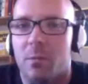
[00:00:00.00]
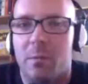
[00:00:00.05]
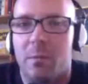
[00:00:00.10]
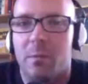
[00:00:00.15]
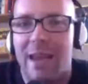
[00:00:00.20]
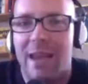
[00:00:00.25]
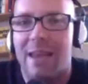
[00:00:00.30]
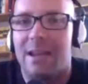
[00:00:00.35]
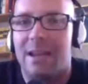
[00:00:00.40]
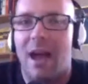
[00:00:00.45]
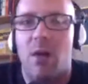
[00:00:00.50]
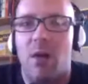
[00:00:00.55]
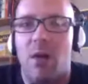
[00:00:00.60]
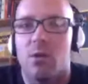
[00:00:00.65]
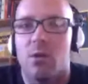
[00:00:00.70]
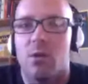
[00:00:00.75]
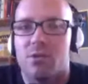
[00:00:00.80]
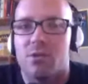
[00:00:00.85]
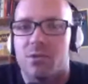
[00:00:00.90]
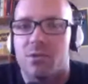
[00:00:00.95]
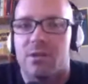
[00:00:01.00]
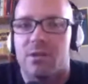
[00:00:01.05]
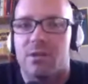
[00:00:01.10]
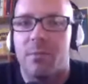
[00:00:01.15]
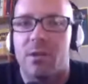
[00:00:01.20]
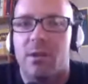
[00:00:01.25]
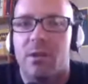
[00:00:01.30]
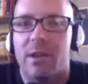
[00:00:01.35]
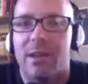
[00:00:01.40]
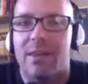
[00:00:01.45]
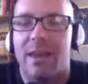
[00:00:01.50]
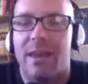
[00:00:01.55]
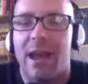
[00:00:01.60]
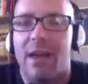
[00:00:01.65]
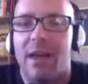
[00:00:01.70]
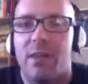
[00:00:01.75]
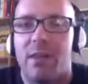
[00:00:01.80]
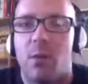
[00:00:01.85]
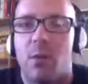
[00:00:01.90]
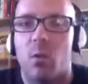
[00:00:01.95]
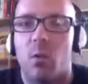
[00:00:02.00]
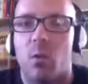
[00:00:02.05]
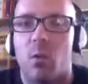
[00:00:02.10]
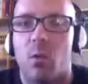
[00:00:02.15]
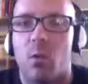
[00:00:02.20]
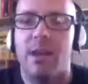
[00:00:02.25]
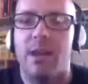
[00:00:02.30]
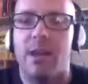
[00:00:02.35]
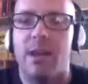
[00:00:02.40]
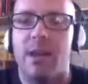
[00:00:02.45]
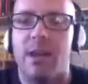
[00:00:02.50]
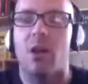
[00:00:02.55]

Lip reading: 8 hours or something like that we're there.